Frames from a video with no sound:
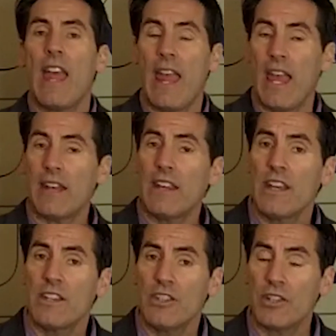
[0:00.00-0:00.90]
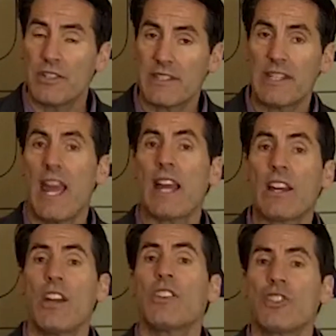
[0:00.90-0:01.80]
and you can
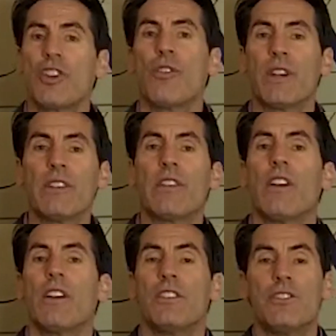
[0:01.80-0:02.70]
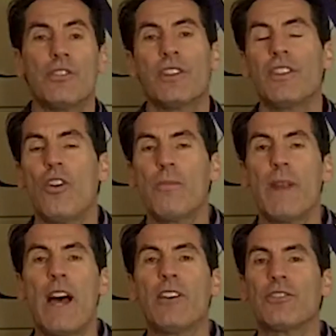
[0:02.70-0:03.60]
stack showings during the open
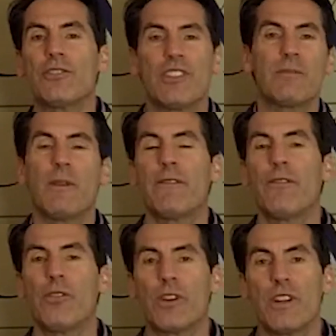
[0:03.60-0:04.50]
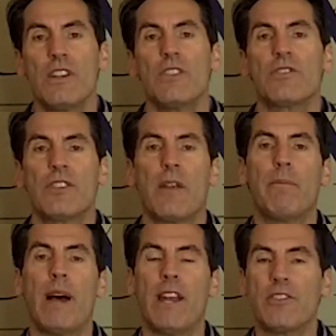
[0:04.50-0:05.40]
house or just before so that
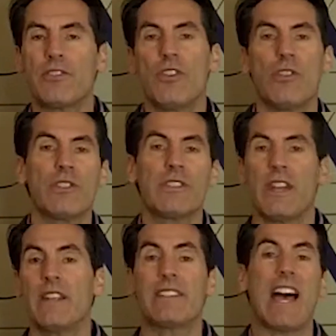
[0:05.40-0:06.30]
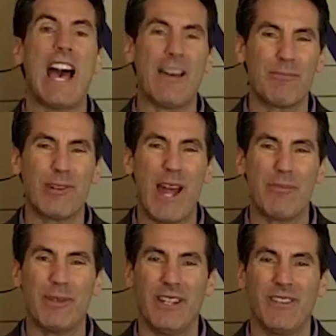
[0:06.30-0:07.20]
buyers notice that it's a hot
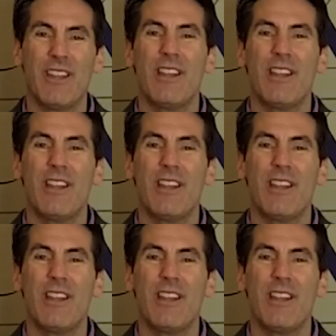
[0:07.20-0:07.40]
property.